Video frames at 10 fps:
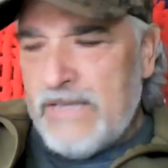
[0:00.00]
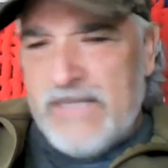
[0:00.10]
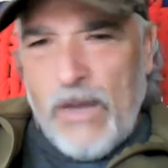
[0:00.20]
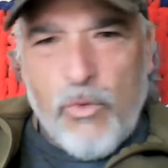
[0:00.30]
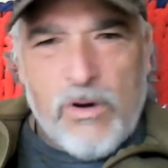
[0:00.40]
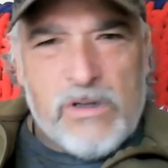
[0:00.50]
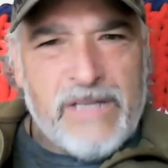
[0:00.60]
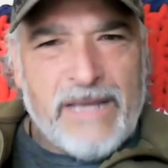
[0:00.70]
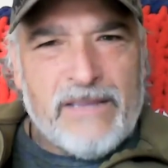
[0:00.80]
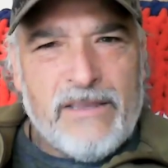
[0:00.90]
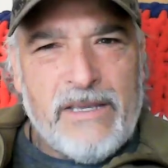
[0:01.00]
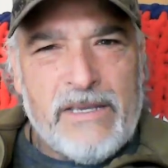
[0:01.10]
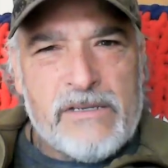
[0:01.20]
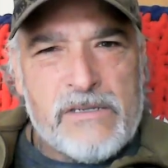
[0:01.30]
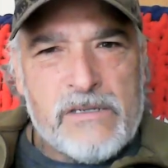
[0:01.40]
is that words like
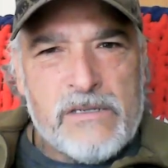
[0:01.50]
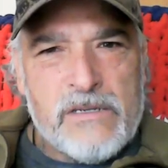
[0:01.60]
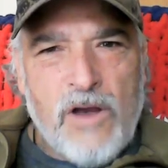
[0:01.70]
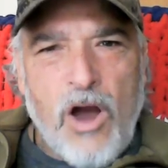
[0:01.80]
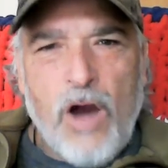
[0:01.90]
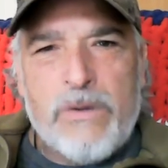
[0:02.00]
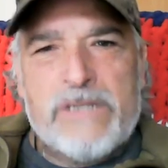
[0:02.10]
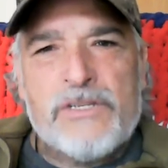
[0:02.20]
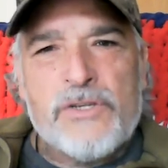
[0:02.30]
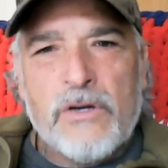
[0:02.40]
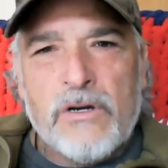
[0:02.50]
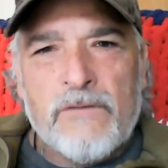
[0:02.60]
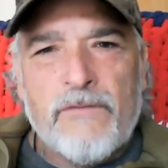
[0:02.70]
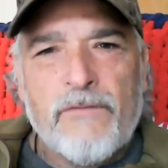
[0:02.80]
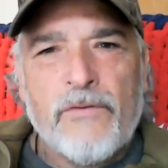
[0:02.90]
these are
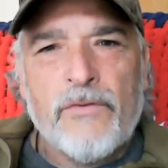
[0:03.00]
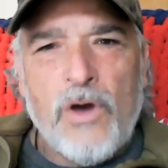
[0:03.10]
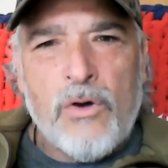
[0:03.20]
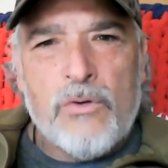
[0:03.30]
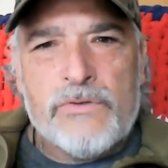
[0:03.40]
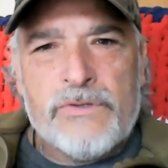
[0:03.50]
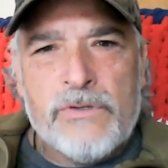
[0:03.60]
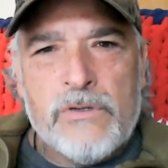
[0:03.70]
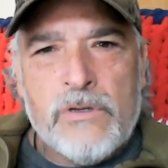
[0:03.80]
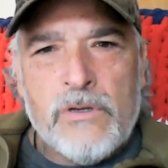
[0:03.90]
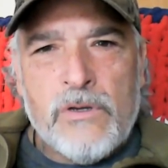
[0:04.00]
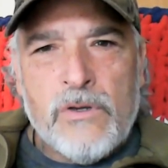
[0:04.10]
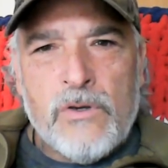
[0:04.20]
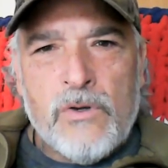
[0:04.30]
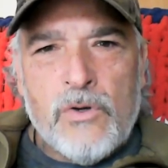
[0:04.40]
reserved for those
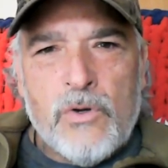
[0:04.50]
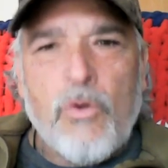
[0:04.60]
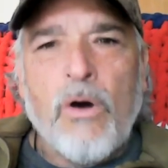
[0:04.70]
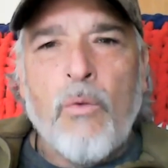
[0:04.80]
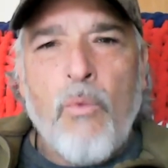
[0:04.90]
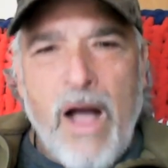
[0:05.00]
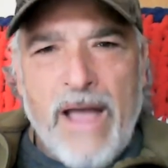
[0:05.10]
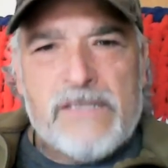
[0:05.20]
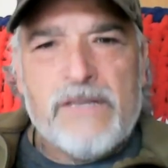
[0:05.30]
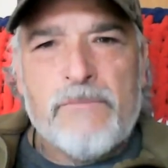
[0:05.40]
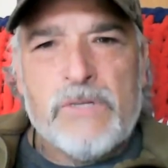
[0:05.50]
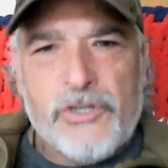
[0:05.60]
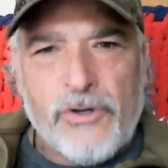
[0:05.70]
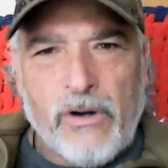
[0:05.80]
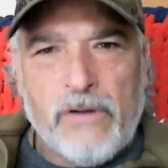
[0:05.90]
who are wise and
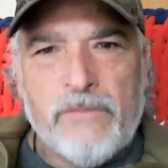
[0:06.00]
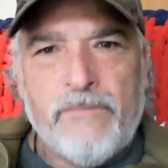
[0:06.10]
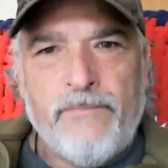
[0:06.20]
mature.